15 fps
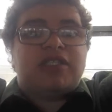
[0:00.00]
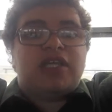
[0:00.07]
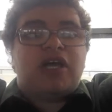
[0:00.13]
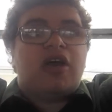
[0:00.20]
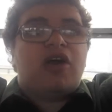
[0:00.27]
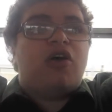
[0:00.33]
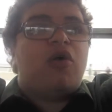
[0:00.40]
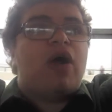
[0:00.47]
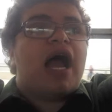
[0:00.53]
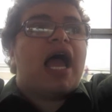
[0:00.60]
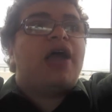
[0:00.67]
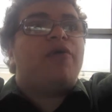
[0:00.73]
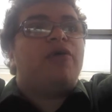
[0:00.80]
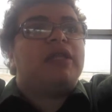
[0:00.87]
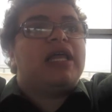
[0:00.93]
So
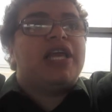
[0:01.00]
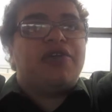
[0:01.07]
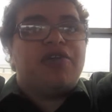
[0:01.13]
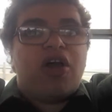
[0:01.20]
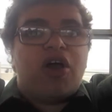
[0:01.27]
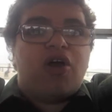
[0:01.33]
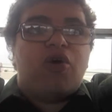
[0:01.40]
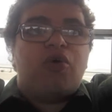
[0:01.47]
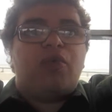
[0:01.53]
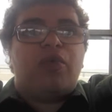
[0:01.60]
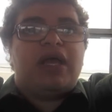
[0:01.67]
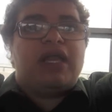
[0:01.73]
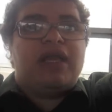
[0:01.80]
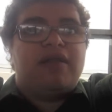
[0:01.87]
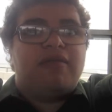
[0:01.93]
I will let you know
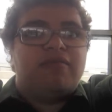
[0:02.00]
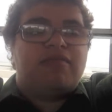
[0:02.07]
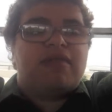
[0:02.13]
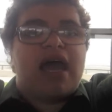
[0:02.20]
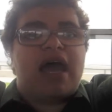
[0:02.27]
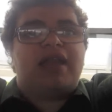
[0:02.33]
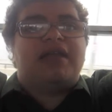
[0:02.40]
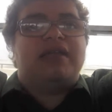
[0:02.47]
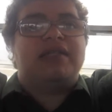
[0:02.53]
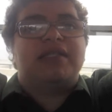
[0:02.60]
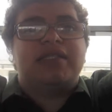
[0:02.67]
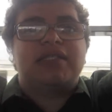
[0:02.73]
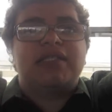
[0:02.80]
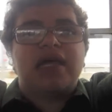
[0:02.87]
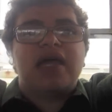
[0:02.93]
when that is,
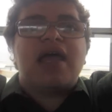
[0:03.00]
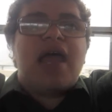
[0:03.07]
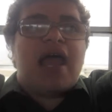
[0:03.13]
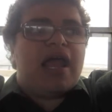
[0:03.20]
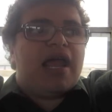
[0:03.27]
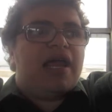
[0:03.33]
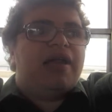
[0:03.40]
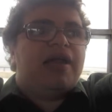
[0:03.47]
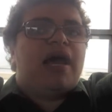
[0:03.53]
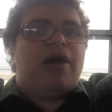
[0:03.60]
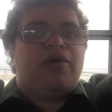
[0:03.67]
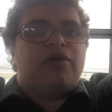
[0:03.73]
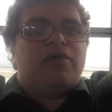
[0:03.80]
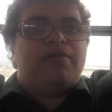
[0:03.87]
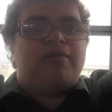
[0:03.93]
and I
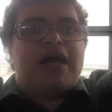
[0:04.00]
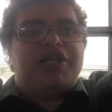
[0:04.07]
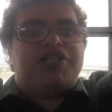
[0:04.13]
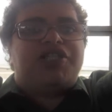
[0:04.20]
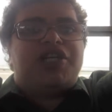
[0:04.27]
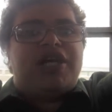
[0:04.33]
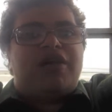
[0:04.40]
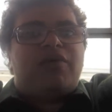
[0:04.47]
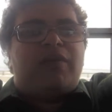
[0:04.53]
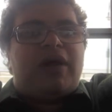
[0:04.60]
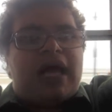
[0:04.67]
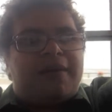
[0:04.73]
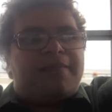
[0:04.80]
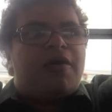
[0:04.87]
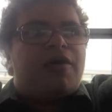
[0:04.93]
will mention it
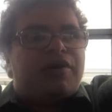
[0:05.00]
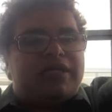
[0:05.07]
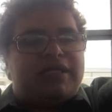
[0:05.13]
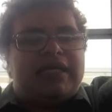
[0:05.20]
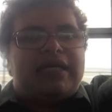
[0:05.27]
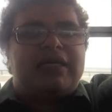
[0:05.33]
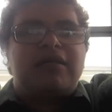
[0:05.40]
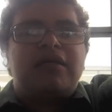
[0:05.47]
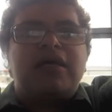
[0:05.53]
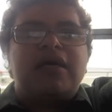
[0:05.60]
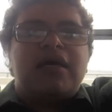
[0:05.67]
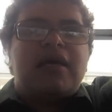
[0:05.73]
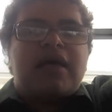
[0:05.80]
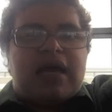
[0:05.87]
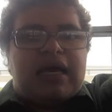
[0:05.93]
when I post it
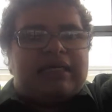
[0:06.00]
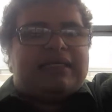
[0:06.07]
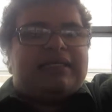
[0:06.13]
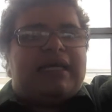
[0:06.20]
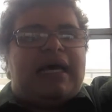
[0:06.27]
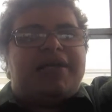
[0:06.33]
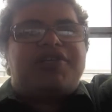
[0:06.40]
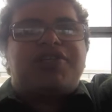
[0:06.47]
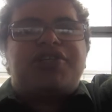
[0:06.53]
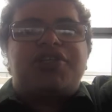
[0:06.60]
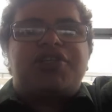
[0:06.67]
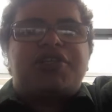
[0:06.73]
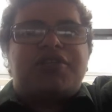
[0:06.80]
and such.